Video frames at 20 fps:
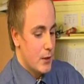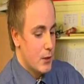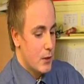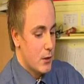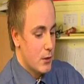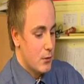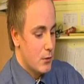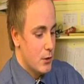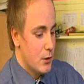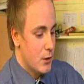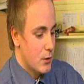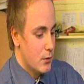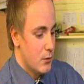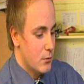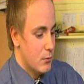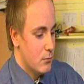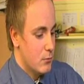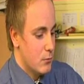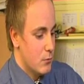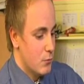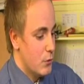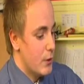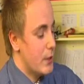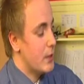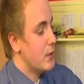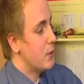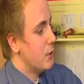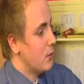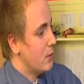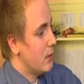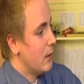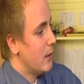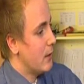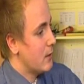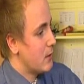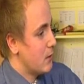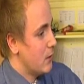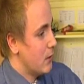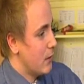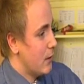can redo the
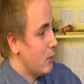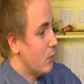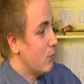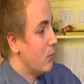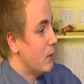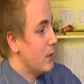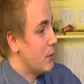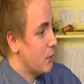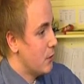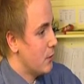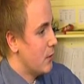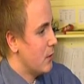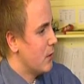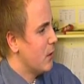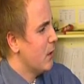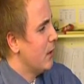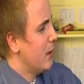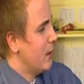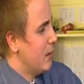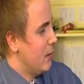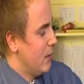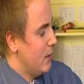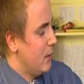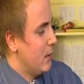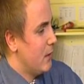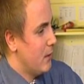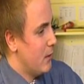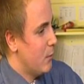lesson again, or redo it in the